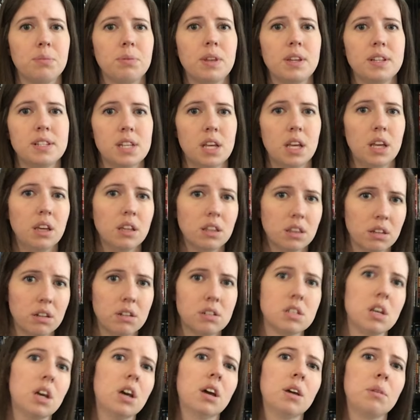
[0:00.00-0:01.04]
They take their
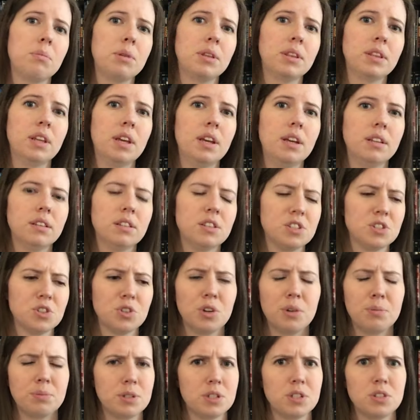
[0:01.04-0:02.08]
time and they the
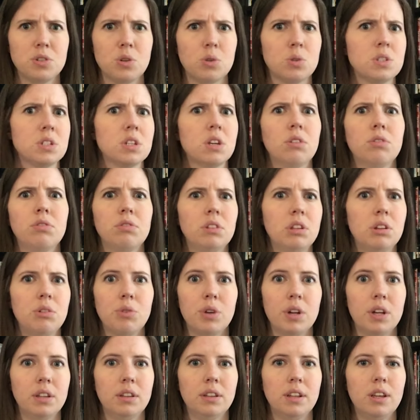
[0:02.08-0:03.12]
script is so skillfully
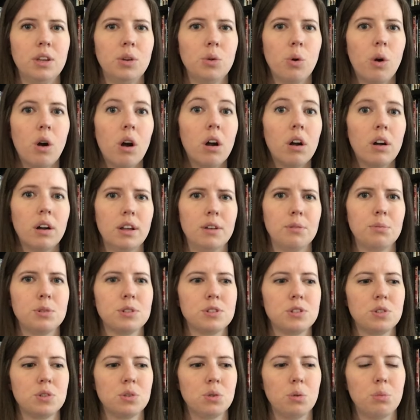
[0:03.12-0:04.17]
written that you are able
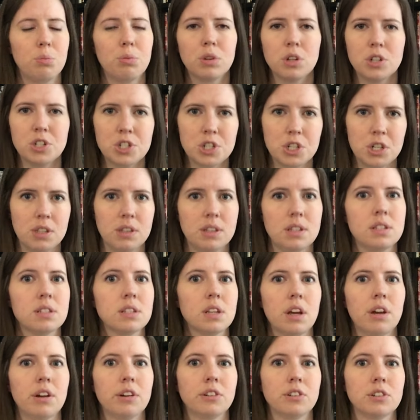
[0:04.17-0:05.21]
to appreciate these
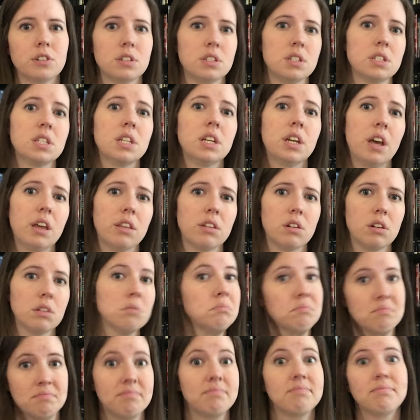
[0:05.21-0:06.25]
characters together
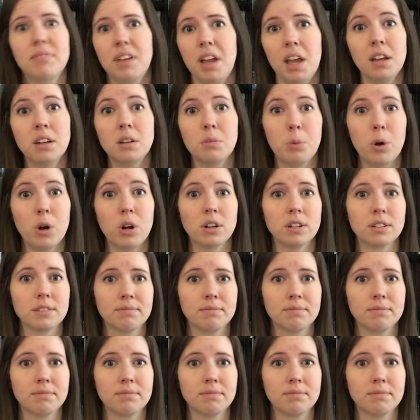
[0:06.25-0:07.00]
and apart.